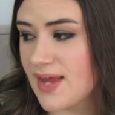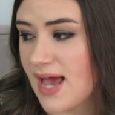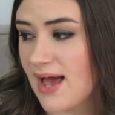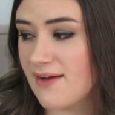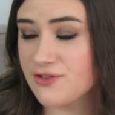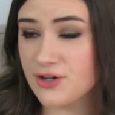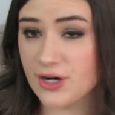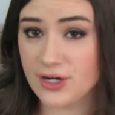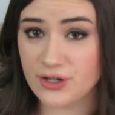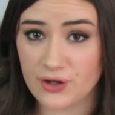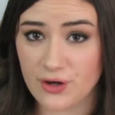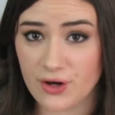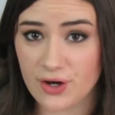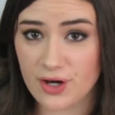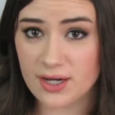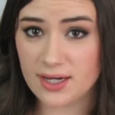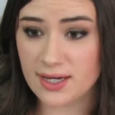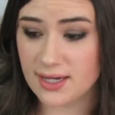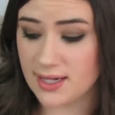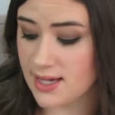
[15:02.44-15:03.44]
after I'd
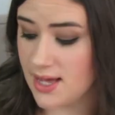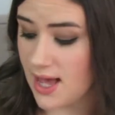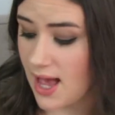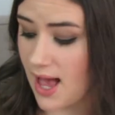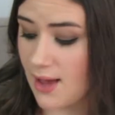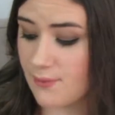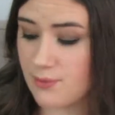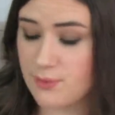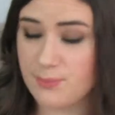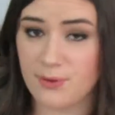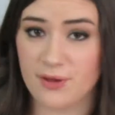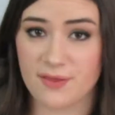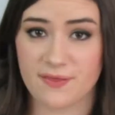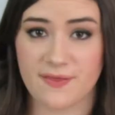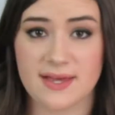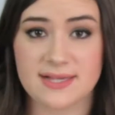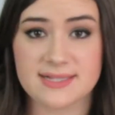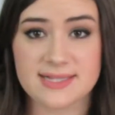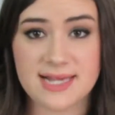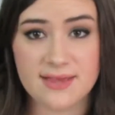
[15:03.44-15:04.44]
cook, I would put
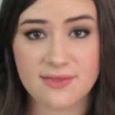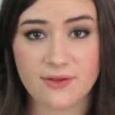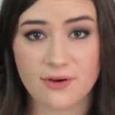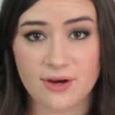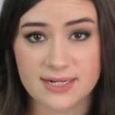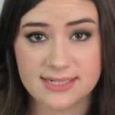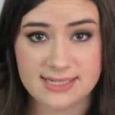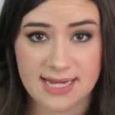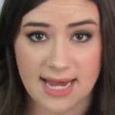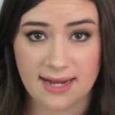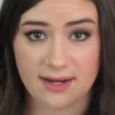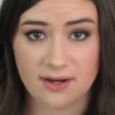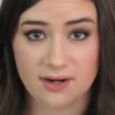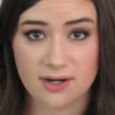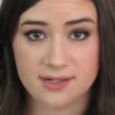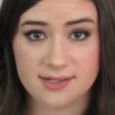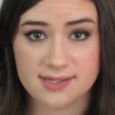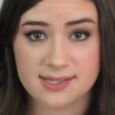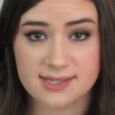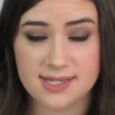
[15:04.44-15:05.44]
things in their
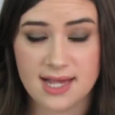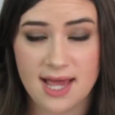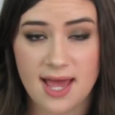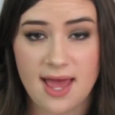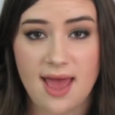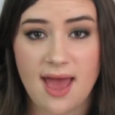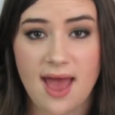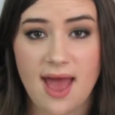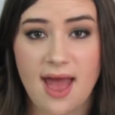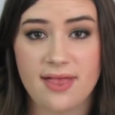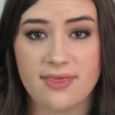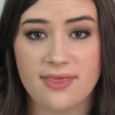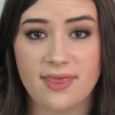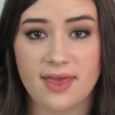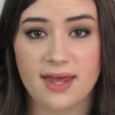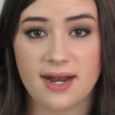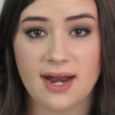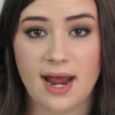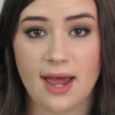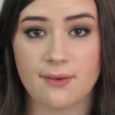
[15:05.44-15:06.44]
containers, and
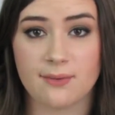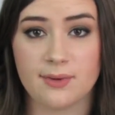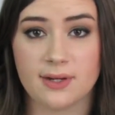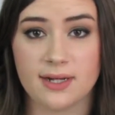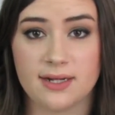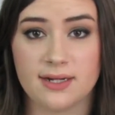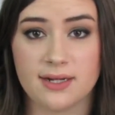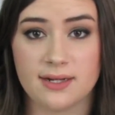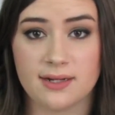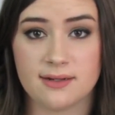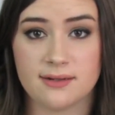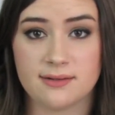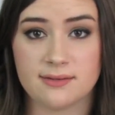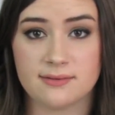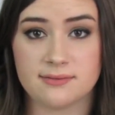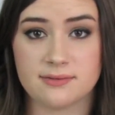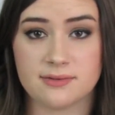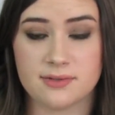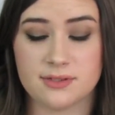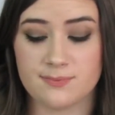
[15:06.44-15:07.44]
then I would
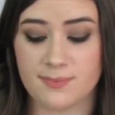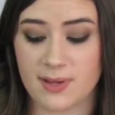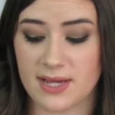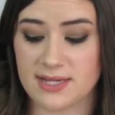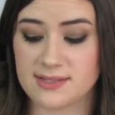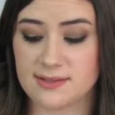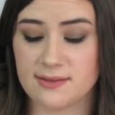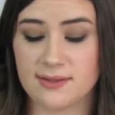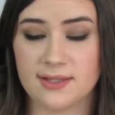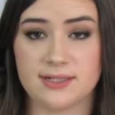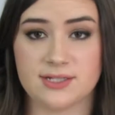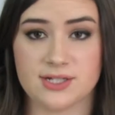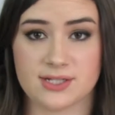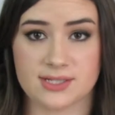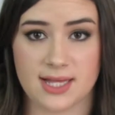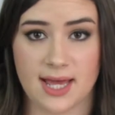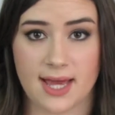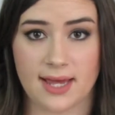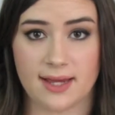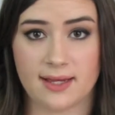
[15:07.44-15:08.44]
basically
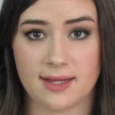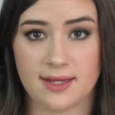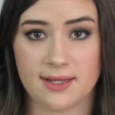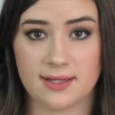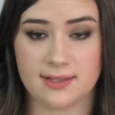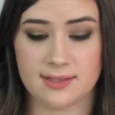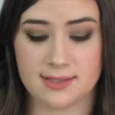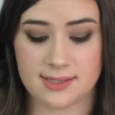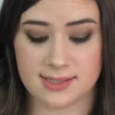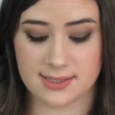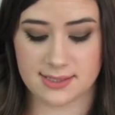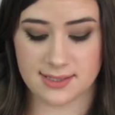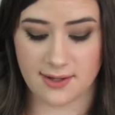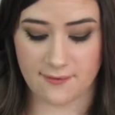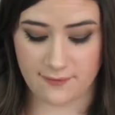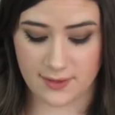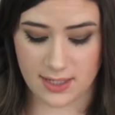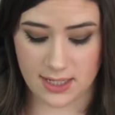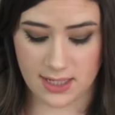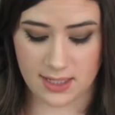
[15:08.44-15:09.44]
just like
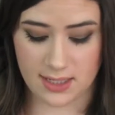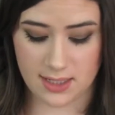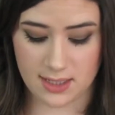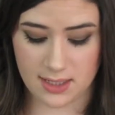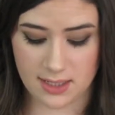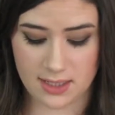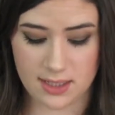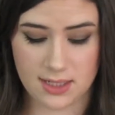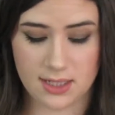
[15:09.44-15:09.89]
stuff it in.